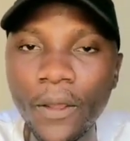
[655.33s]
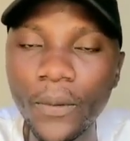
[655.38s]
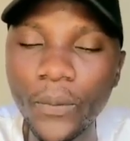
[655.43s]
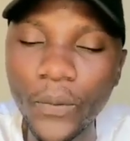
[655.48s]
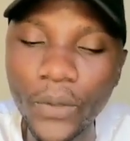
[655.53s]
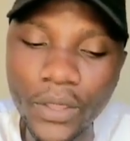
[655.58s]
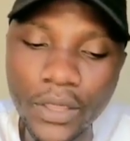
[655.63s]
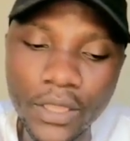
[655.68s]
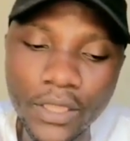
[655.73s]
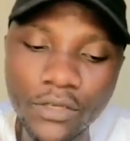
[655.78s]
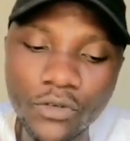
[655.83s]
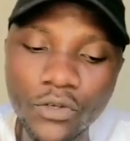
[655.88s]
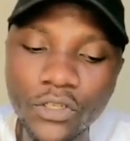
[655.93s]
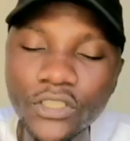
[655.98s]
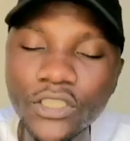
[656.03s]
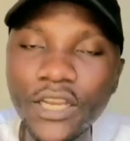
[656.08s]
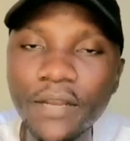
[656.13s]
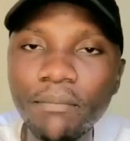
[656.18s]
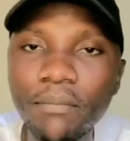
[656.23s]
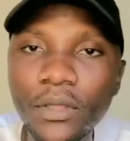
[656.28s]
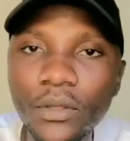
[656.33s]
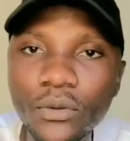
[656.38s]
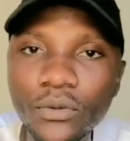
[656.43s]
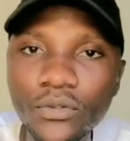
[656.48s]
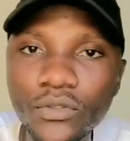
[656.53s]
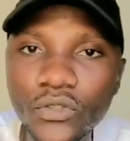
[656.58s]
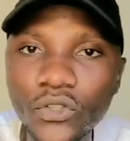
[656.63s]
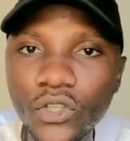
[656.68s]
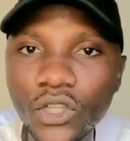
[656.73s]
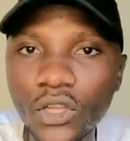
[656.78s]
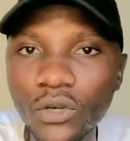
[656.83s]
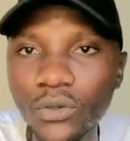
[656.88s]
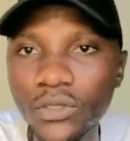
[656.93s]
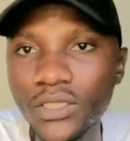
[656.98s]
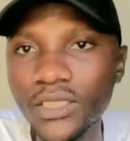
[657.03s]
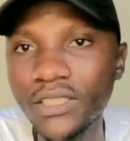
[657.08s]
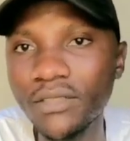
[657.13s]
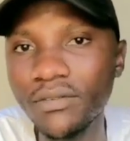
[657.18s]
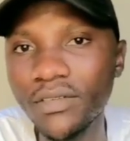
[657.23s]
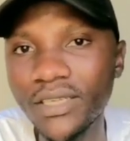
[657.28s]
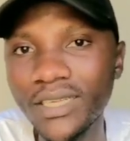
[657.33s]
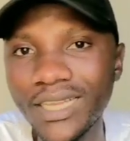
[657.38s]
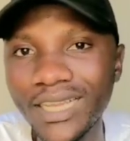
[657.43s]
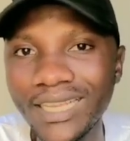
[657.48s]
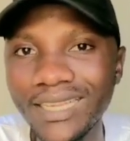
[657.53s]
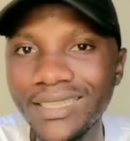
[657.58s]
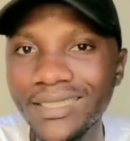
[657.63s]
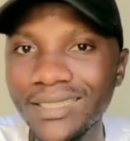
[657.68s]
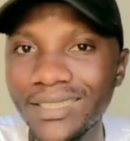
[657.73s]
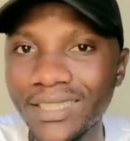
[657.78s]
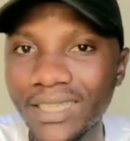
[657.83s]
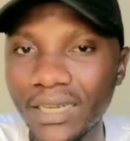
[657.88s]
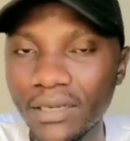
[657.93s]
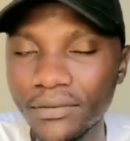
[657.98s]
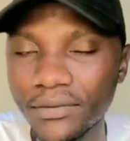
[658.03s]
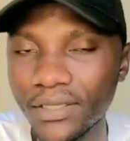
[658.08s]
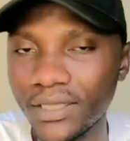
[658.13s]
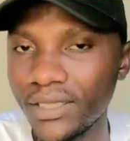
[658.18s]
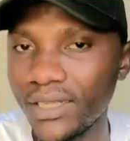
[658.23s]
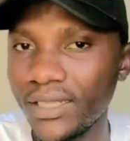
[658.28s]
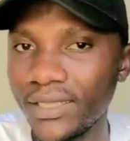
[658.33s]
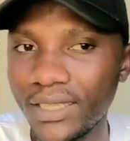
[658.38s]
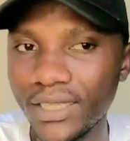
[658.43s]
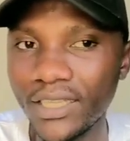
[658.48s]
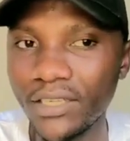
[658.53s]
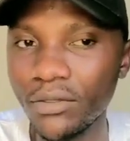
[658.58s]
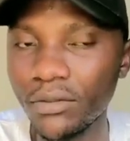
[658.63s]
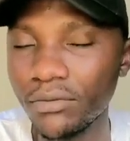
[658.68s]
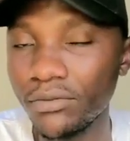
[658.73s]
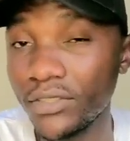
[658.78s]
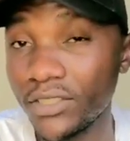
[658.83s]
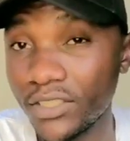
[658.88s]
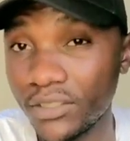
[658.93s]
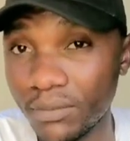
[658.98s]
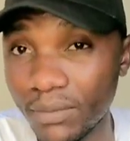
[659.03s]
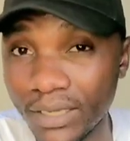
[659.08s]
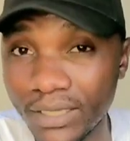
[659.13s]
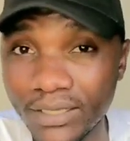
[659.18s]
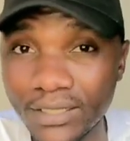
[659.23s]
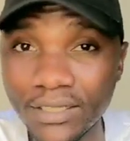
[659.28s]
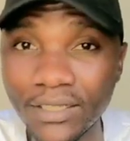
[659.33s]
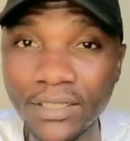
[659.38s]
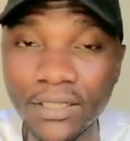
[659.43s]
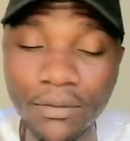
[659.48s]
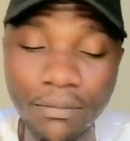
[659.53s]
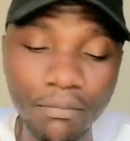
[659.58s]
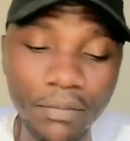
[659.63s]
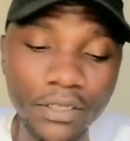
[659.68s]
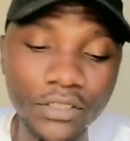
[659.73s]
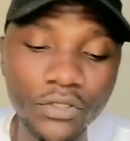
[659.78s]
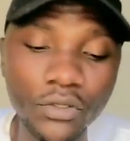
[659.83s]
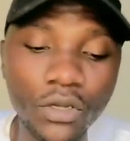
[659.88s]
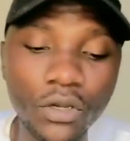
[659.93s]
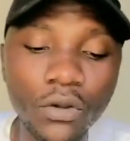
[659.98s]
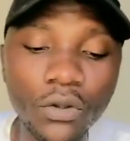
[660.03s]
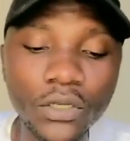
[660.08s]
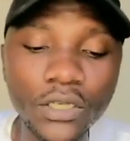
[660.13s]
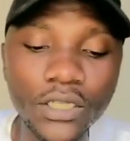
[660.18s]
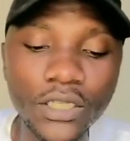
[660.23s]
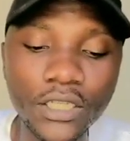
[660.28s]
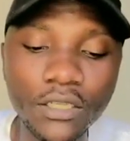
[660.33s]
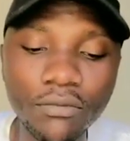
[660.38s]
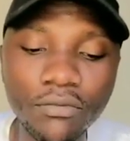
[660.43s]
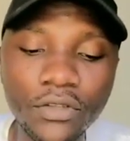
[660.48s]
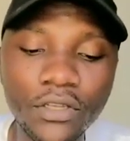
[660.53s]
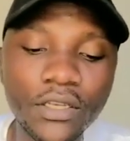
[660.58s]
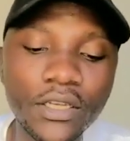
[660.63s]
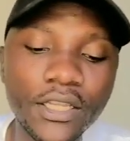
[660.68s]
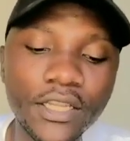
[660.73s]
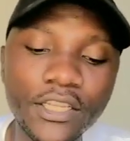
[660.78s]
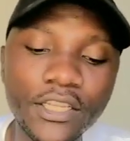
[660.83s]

with the treasury bills, you are not given anything after at the end of six months, but you are only given the